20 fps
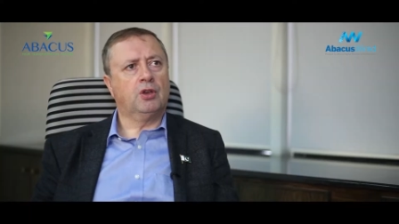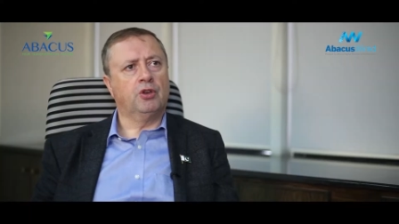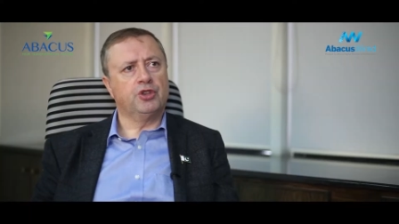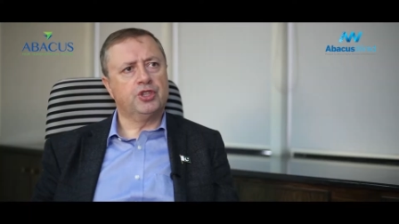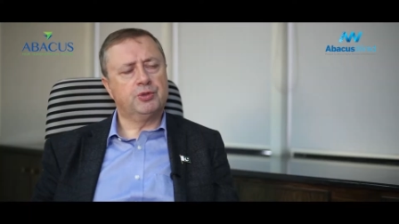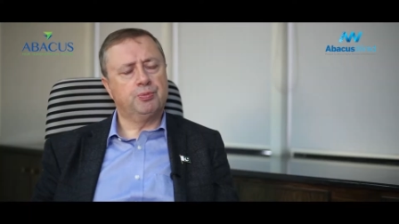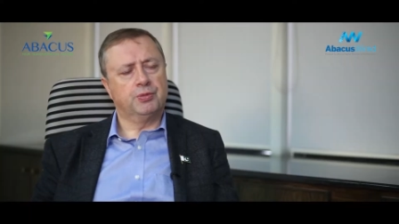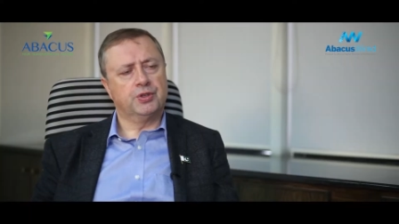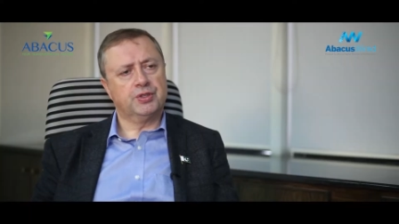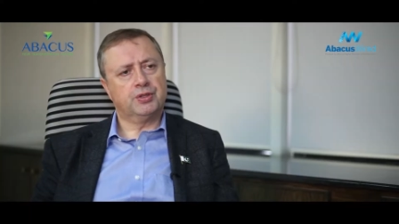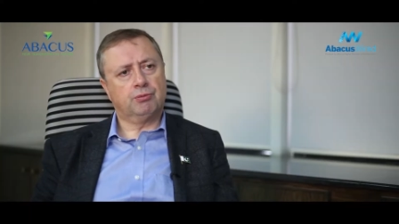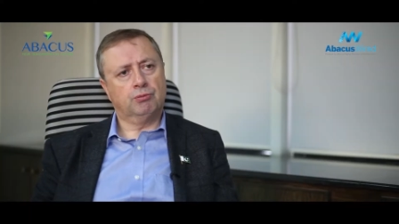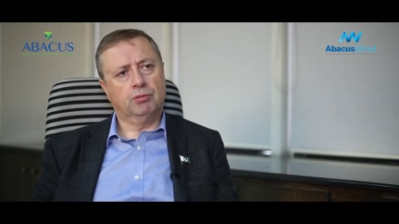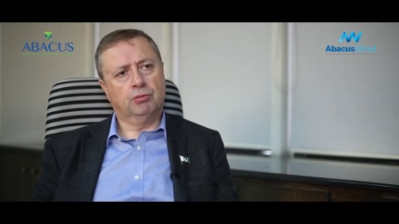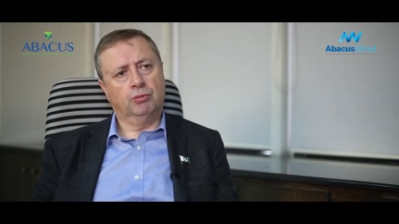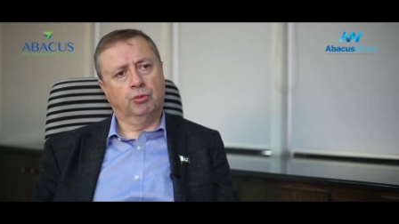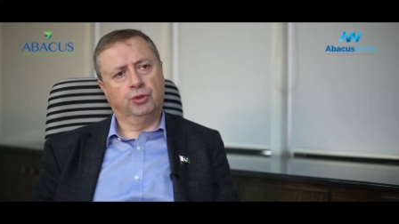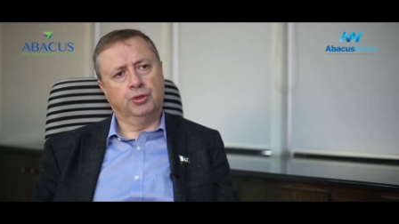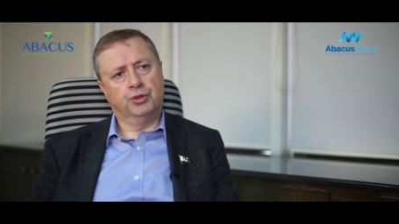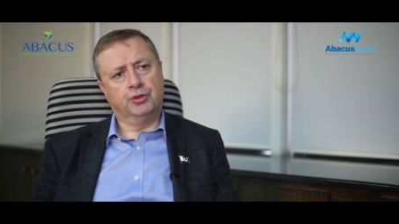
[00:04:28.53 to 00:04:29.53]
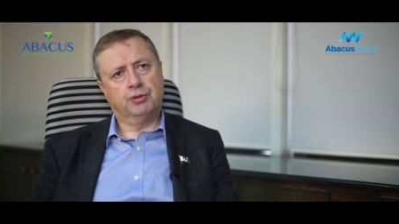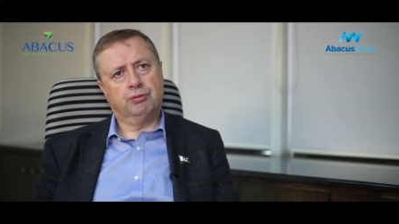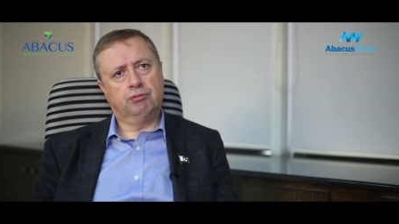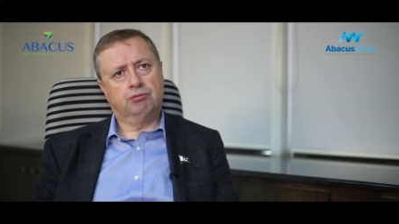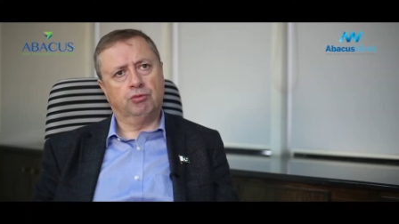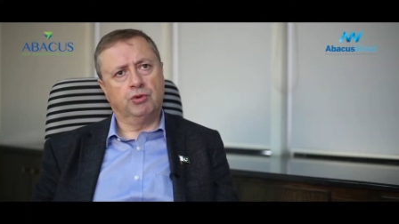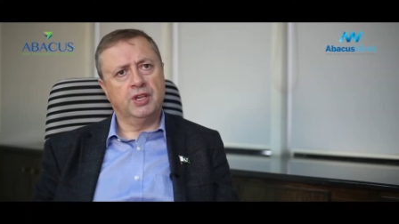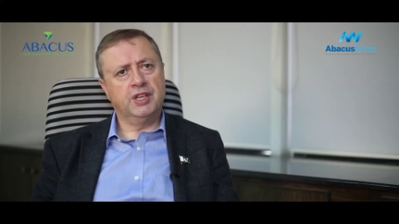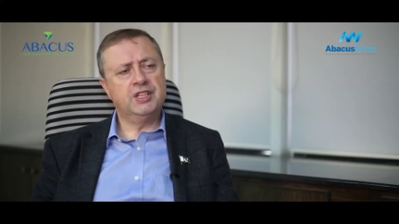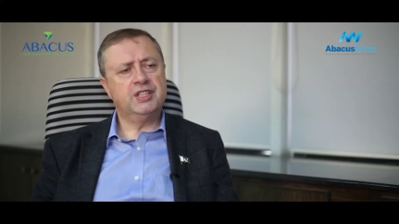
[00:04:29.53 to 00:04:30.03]
customers would
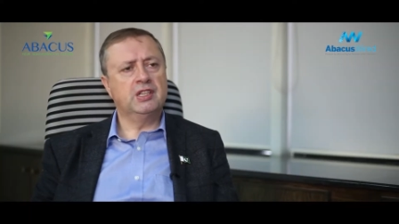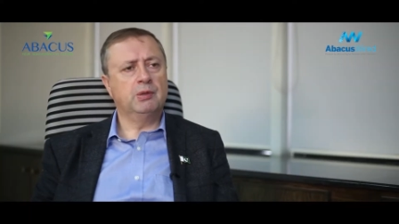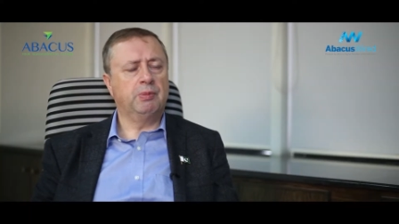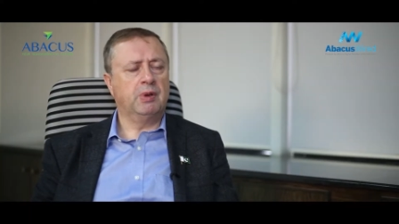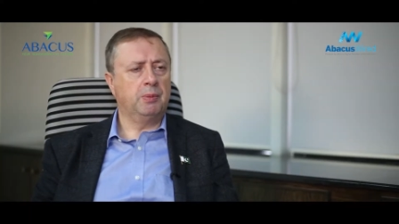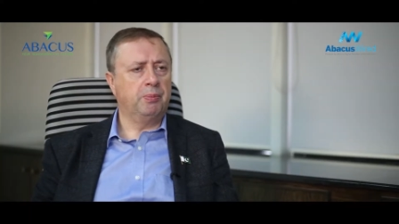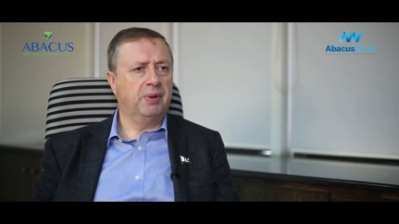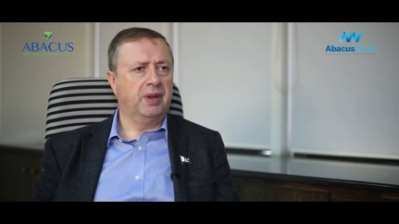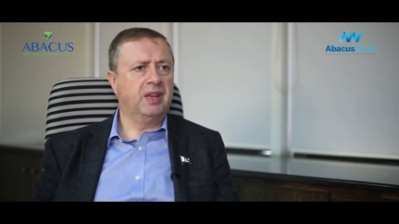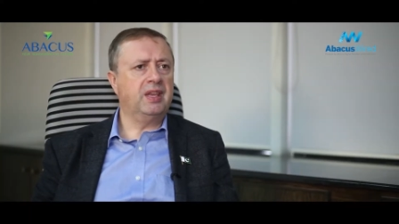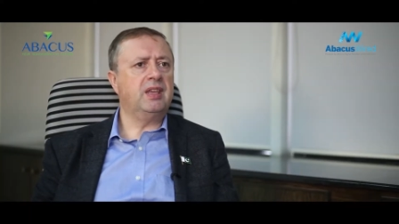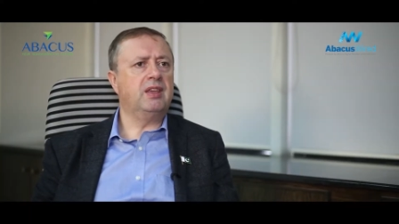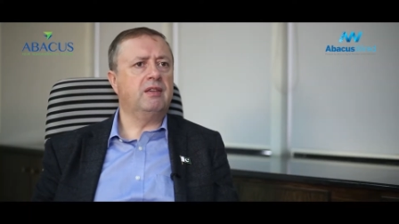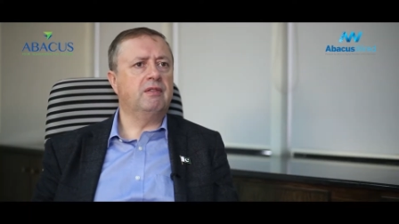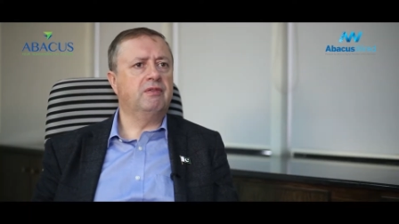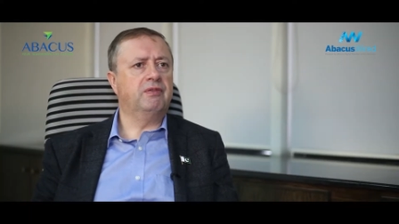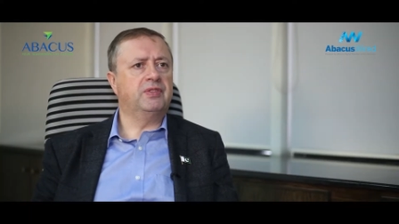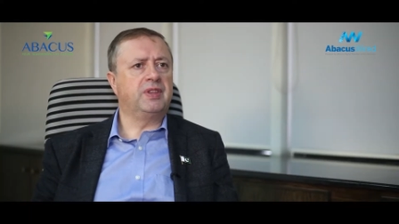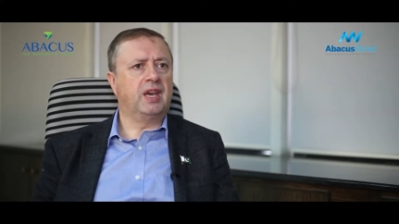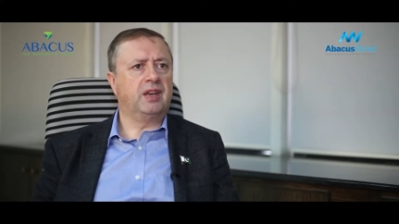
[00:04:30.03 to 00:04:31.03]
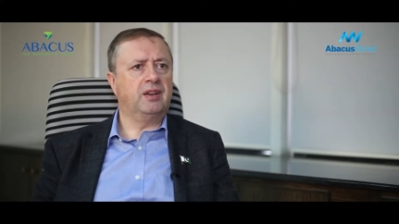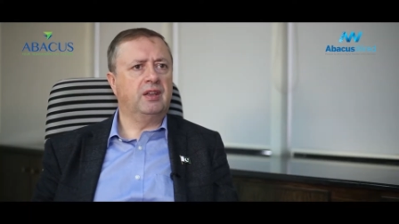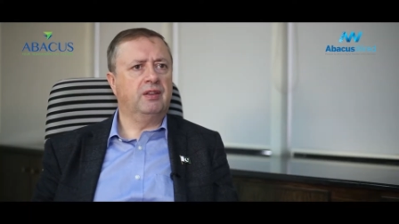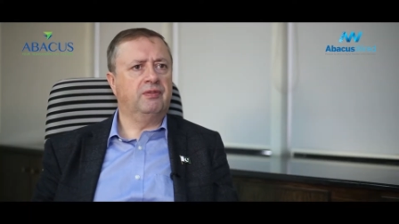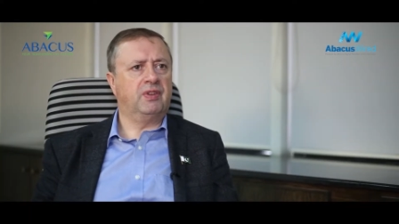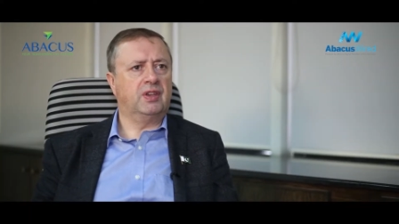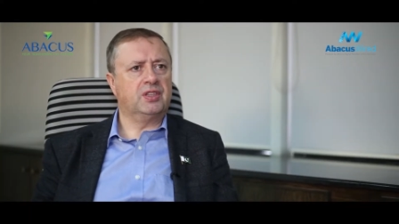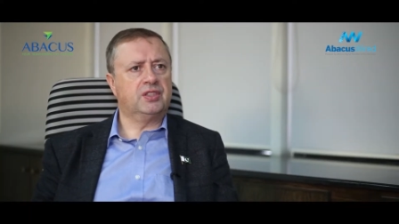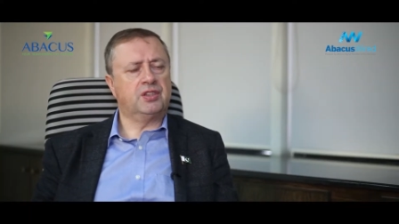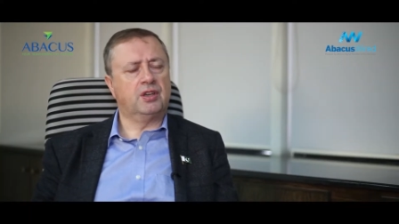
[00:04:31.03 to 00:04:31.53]
reasonably believe that
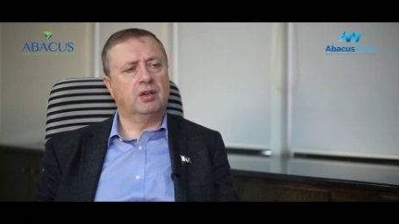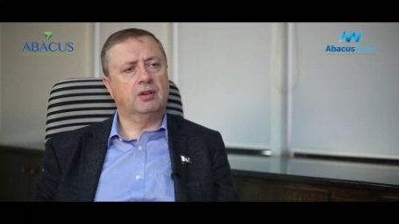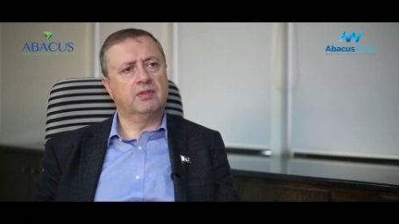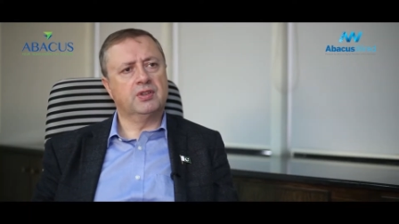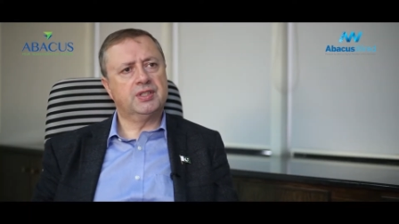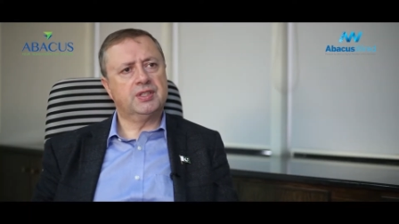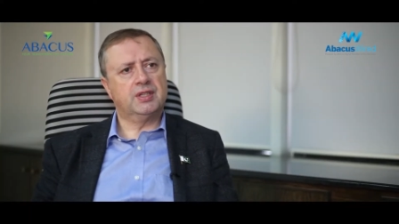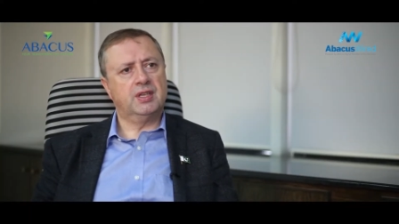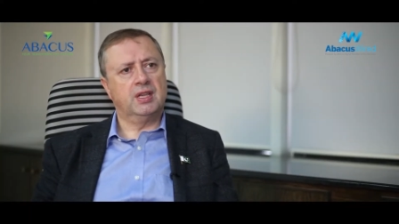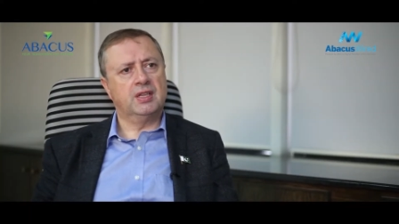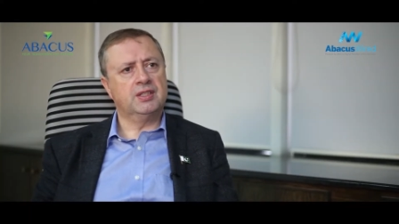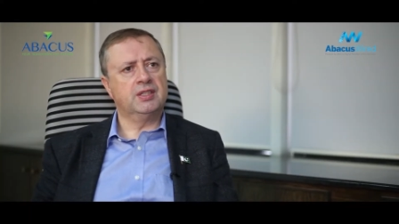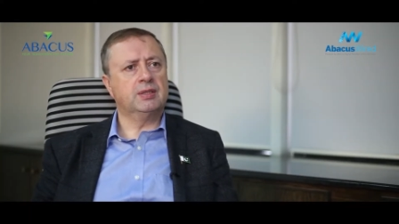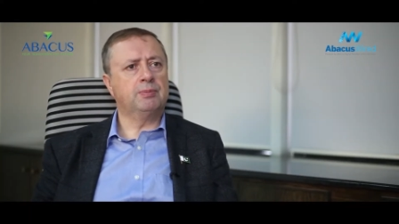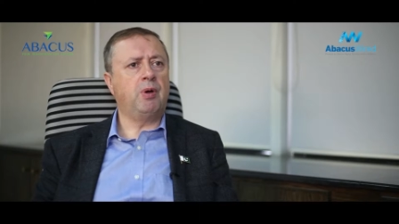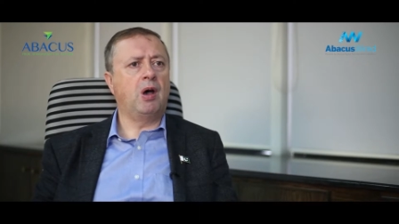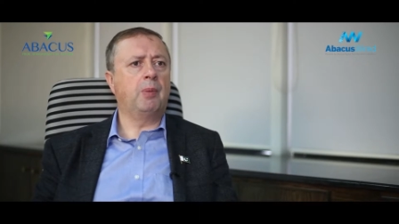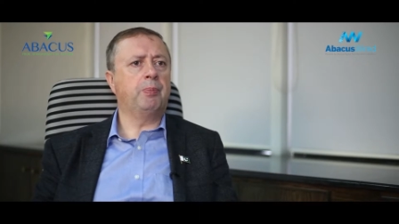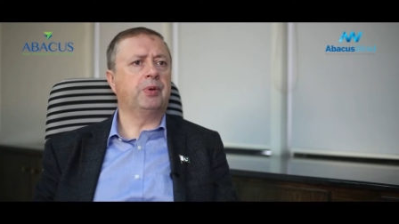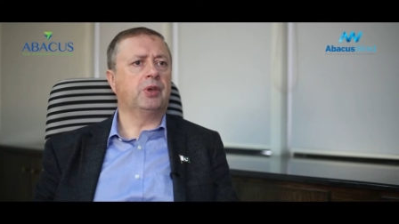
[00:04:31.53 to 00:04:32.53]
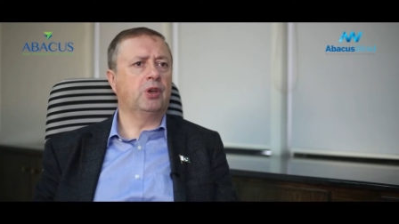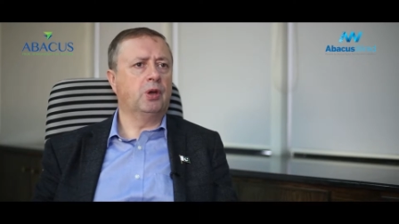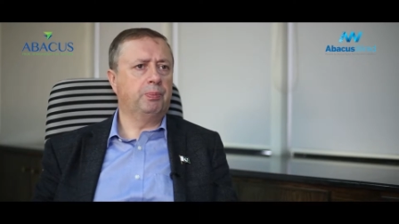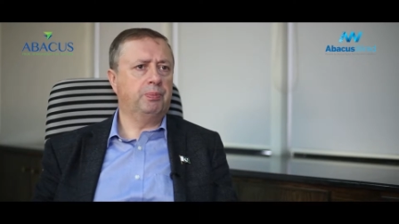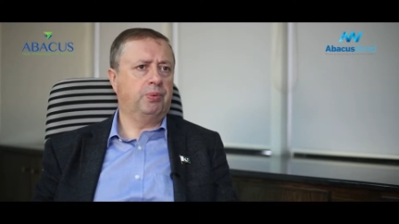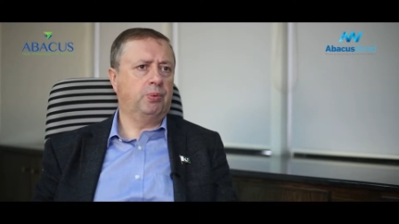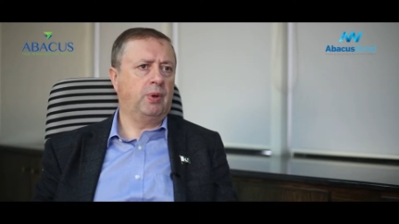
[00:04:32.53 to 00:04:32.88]
if a service isn't popping up